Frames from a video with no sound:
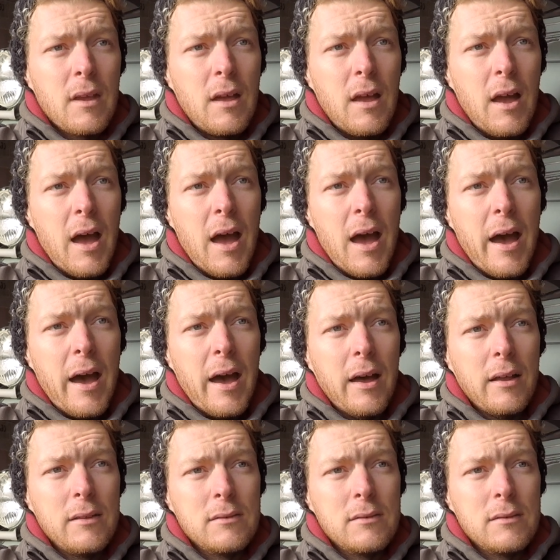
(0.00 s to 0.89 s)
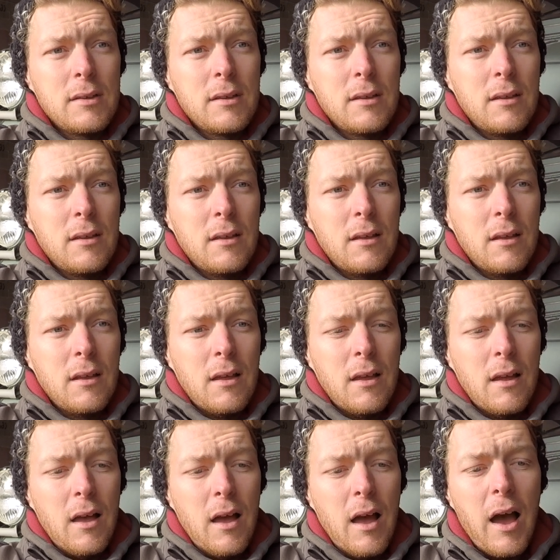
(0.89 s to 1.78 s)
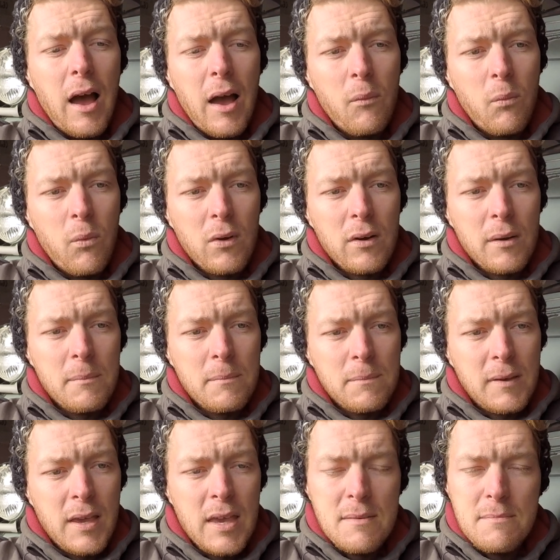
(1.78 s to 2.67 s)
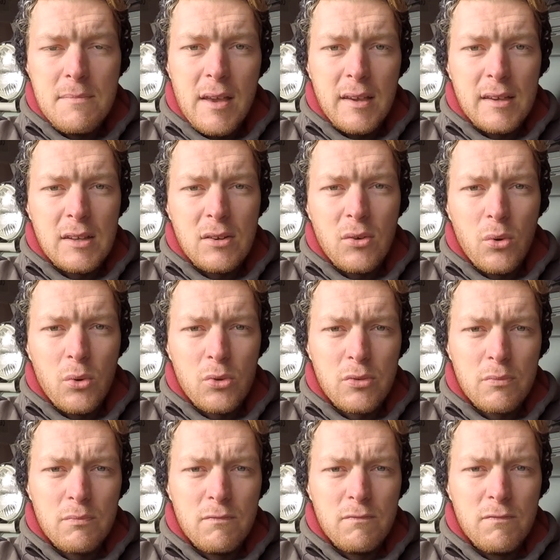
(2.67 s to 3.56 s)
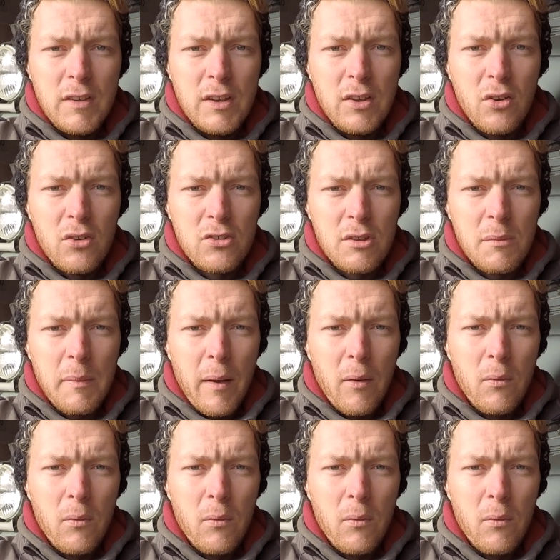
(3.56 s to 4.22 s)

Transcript: And I want to keep making awesome videos about